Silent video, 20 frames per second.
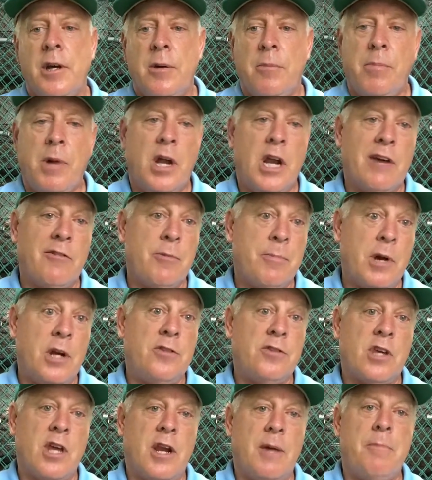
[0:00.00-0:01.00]
But
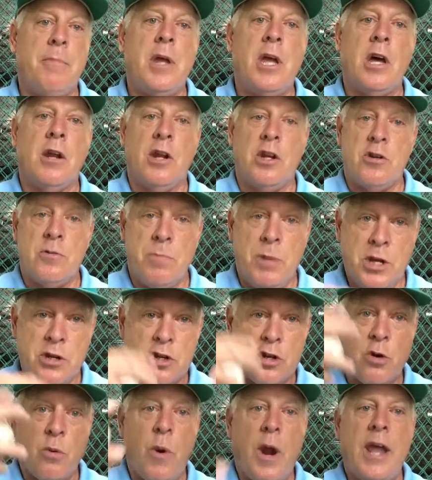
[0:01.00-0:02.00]
everybody's going to be able to be
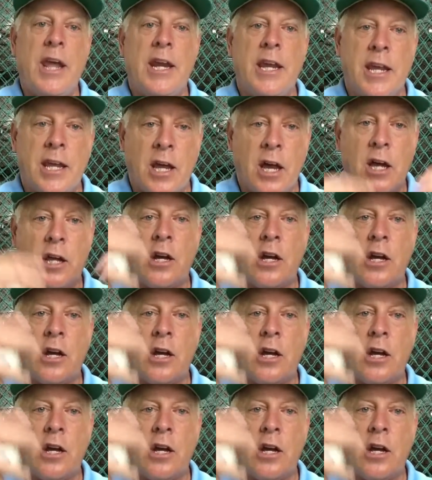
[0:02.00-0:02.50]
training